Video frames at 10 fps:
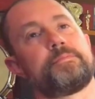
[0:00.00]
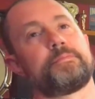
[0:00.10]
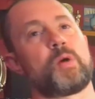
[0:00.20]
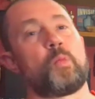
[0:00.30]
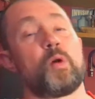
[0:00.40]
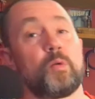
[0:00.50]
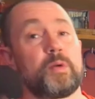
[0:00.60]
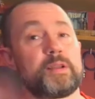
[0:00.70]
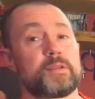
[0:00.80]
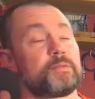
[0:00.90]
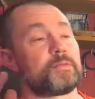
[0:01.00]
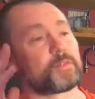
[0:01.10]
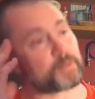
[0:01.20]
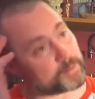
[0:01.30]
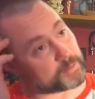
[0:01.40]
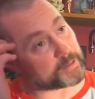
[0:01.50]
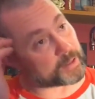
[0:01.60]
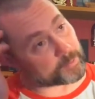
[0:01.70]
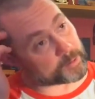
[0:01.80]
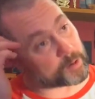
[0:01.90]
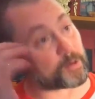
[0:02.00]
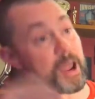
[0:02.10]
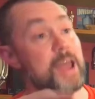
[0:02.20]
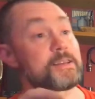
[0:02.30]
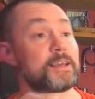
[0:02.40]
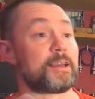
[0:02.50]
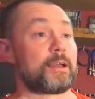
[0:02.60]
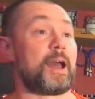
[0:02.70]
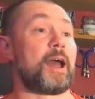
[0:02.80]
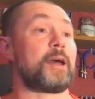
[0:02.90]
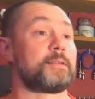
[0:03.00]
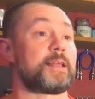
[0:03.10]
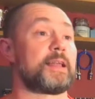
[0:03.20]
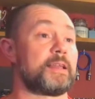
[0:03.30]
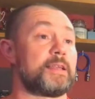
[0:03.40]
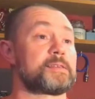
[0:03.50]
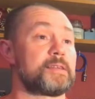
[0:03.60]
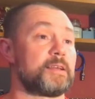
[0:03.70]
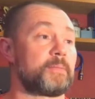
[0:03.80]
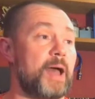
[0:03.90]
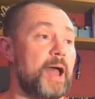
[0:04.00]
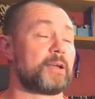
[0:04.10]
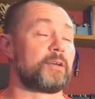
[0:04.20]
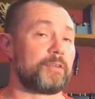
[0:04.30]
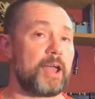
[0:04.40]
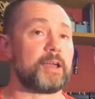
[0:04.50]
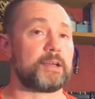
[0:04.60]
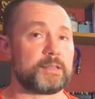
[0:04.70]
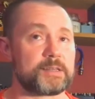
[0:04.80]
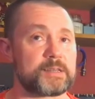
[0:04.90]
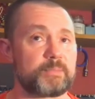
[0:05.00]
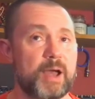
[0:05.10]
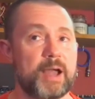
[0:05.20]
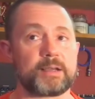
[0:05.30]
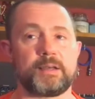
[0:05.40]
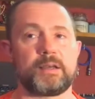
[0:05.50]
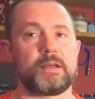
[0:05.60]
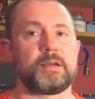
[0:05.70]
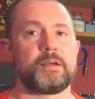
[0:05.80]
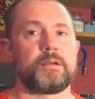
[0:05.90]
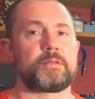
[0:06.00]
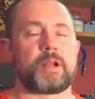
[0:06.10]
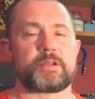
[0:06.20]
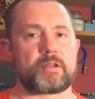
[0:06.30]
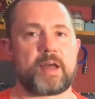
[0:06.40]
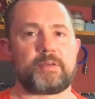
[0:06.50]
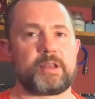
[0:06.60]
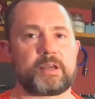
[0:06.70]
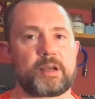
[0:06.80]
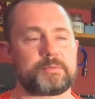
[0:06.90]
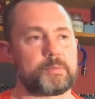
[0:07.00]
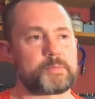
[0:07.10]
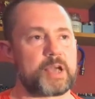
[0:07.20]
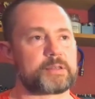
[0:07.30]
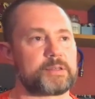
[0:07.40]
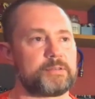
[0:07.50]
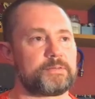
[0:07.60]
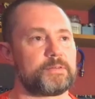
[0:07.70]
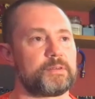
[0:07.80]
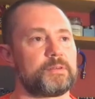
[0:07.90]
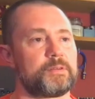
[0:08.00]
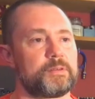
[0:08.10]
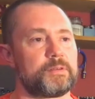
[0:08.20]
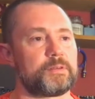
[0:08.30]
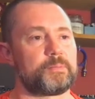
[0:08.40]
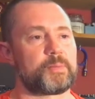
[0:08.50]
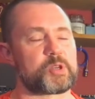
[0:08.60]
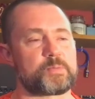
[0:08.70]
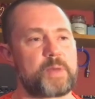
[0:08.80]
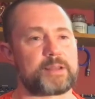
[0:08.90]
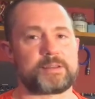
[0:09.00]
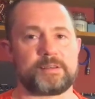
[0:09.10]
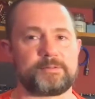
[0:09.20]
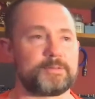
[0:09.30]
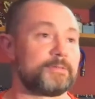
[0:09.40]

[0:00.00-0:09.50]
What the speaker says: a whirlwind of, you know, creating and then listening back and creating and listening back, that I don't have any kind of objective perspective